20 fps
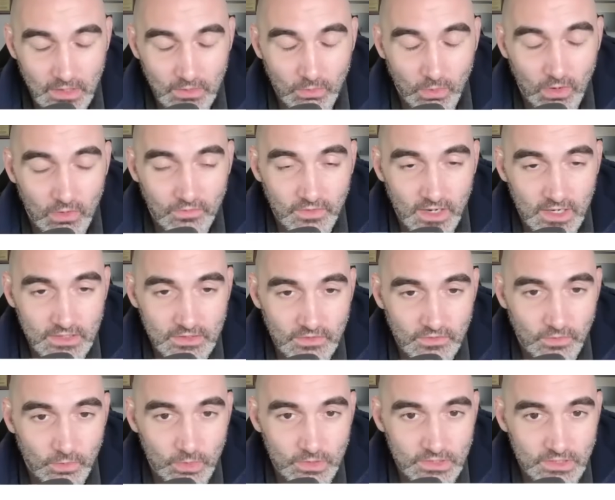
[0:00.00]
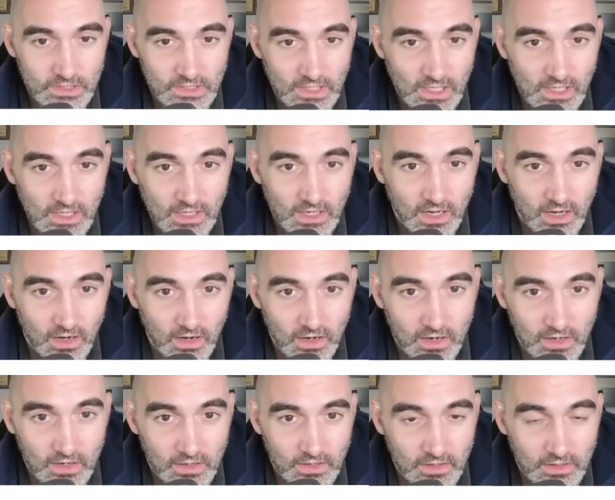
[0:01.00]
And while Wagner forces
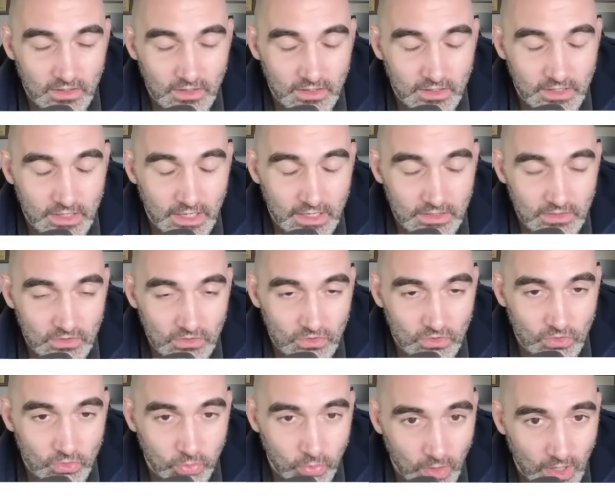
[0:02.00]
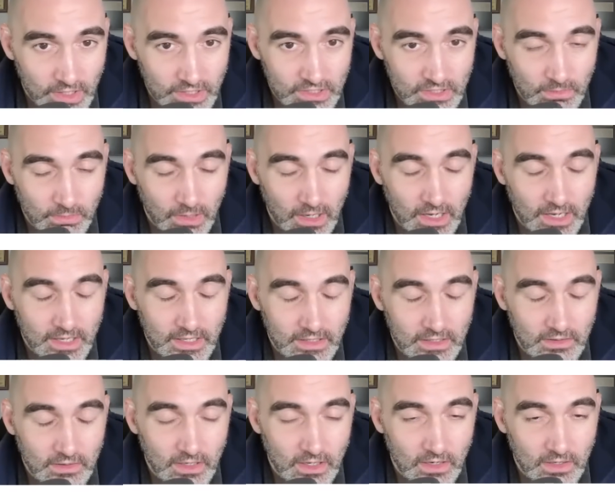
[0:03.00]
are getting crushed
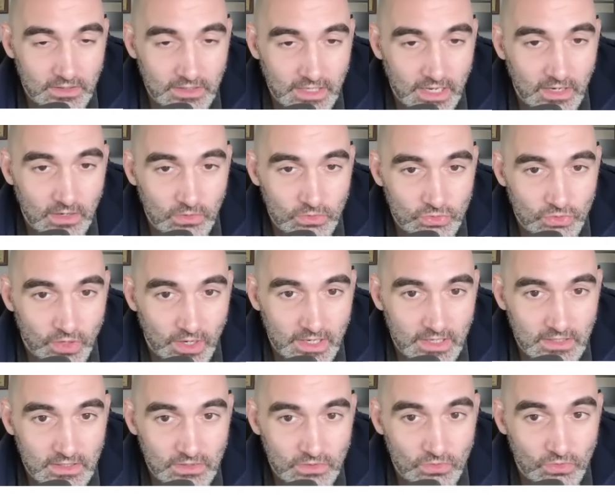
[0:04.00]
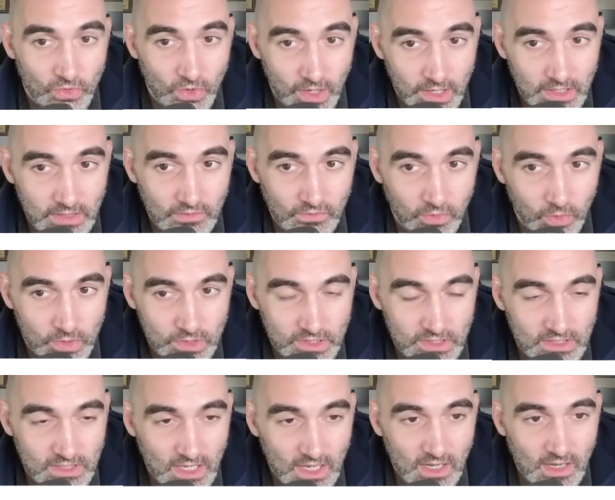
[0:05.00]
by NATO-trained Ukrainian
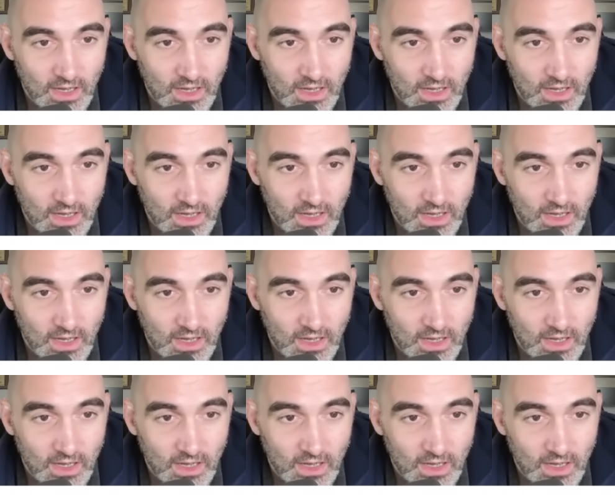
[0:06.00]
forces,